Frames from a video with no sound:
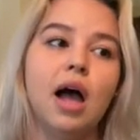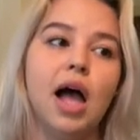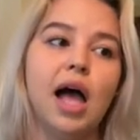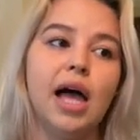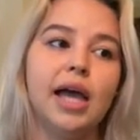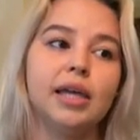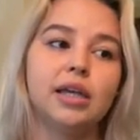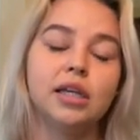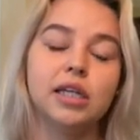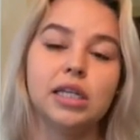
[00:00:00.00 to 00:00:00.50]

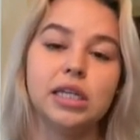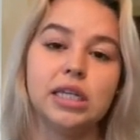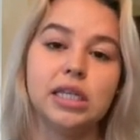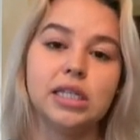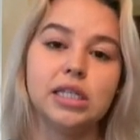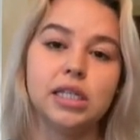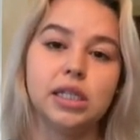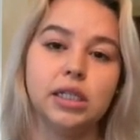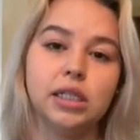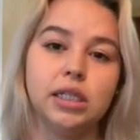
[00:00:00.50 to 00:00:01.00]
I could
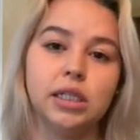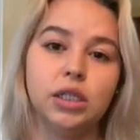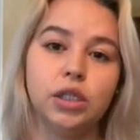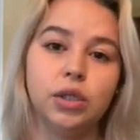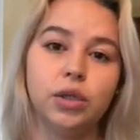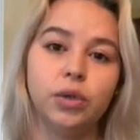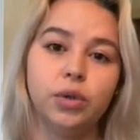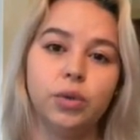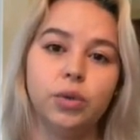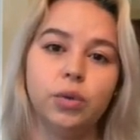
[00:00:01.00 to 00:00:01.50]
easily
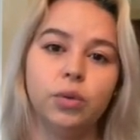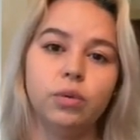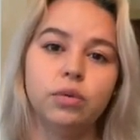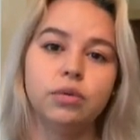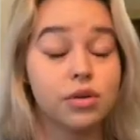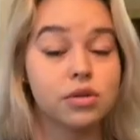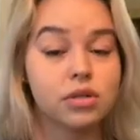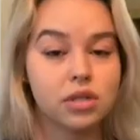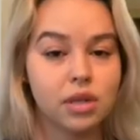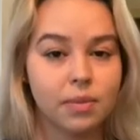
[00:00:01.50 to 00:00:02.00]
do.
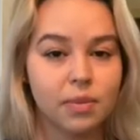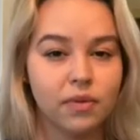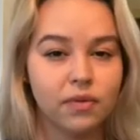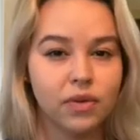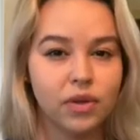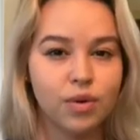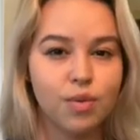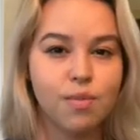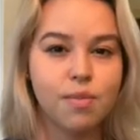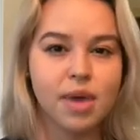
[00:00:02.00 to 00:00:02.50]
Some
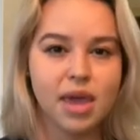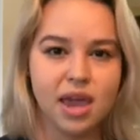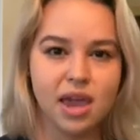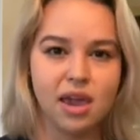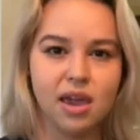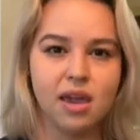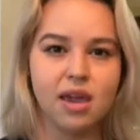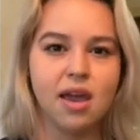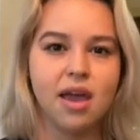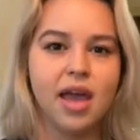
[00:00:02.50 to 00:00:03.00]
of you
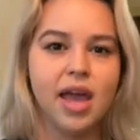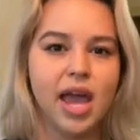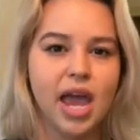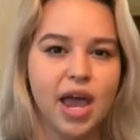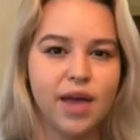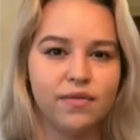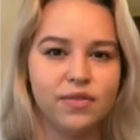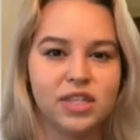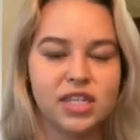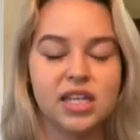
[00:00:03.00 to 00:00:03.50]
may
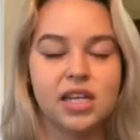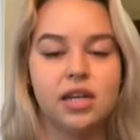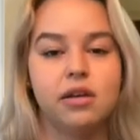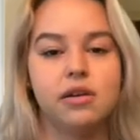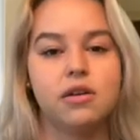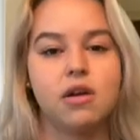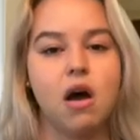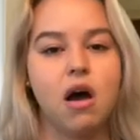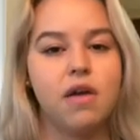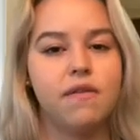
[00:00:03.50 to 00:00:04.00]
have
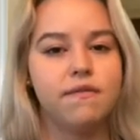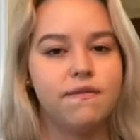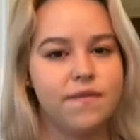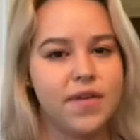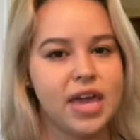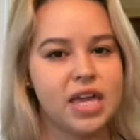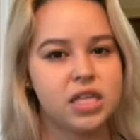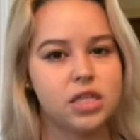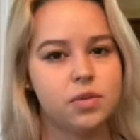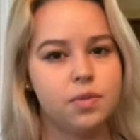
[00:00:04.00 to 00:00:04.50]
seen on
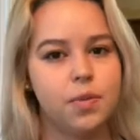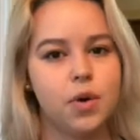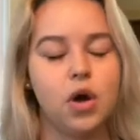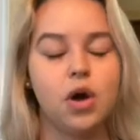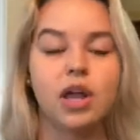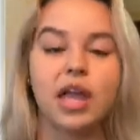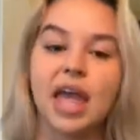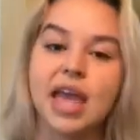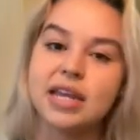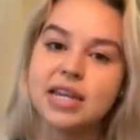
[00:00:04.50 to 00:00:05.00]

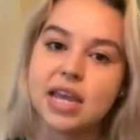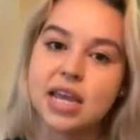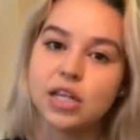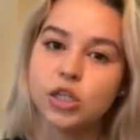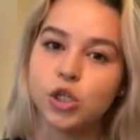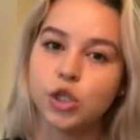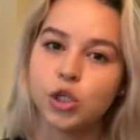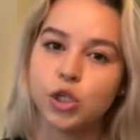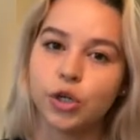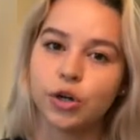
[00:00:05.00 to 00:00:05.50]
Facebook and
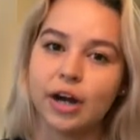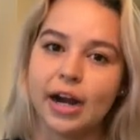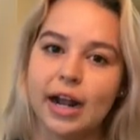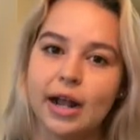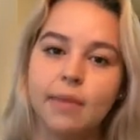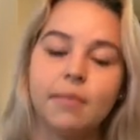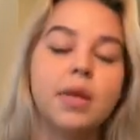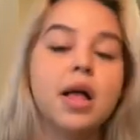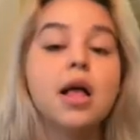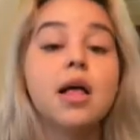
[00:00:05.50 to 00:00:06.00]

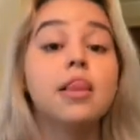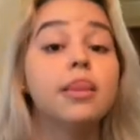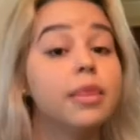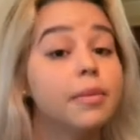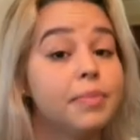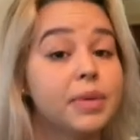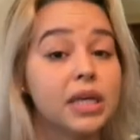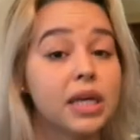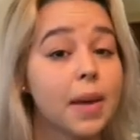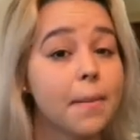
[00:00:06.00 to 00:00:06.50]
Instagram
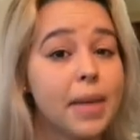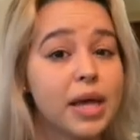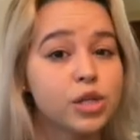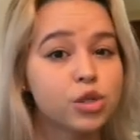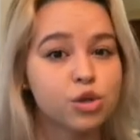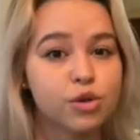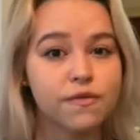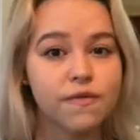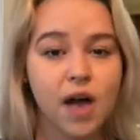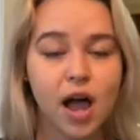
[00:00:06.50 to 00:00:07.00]
the PMS
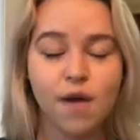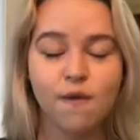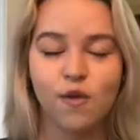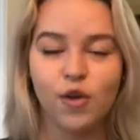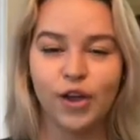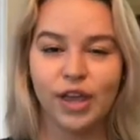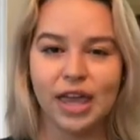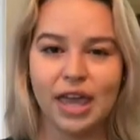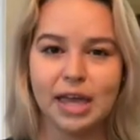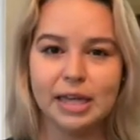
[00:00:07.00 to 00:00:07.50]

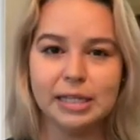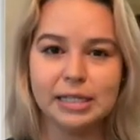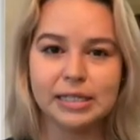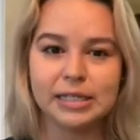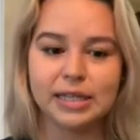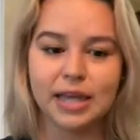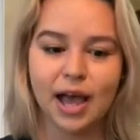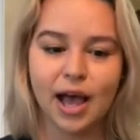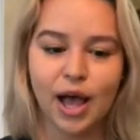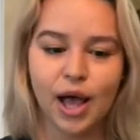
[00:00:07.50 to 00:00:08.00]
Survival Kit.